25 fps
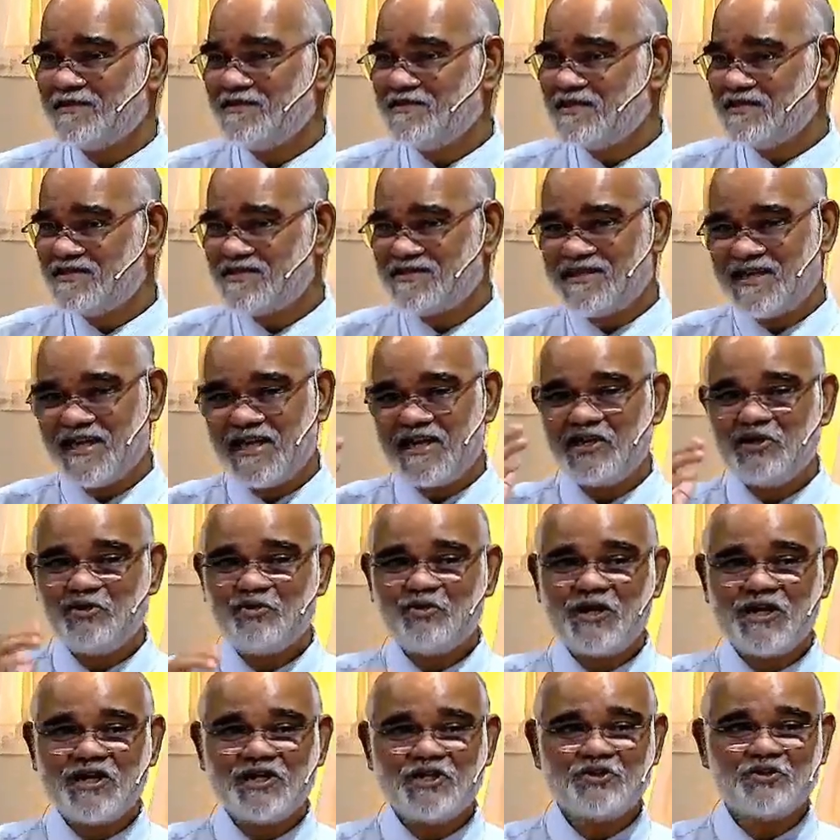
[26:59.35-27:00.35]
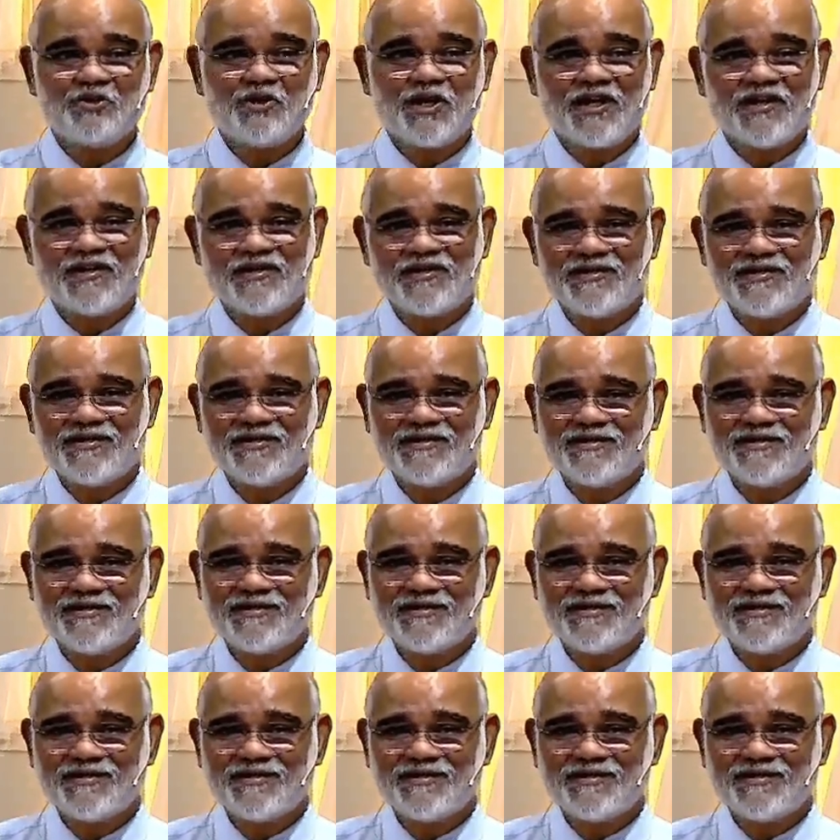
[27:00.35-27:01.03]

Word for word: Just stand where you are.